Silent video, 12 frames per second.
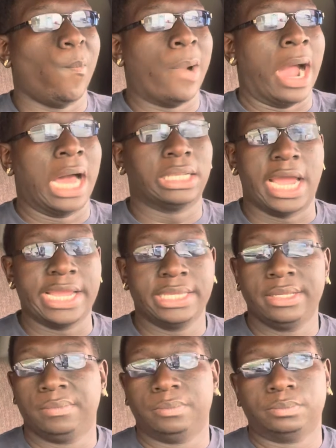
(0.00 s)
I like
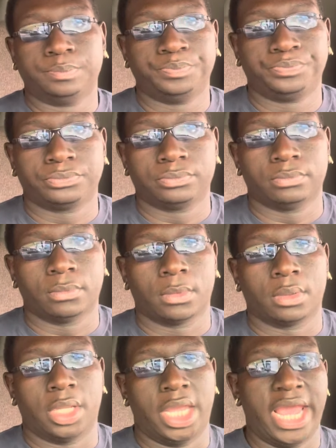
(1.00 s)
it.
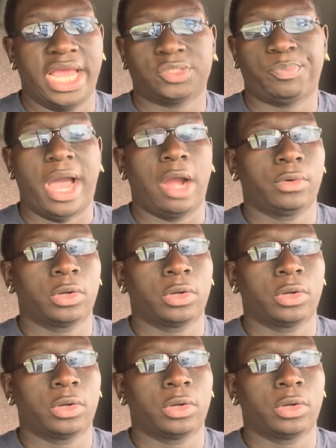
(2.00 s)
It has power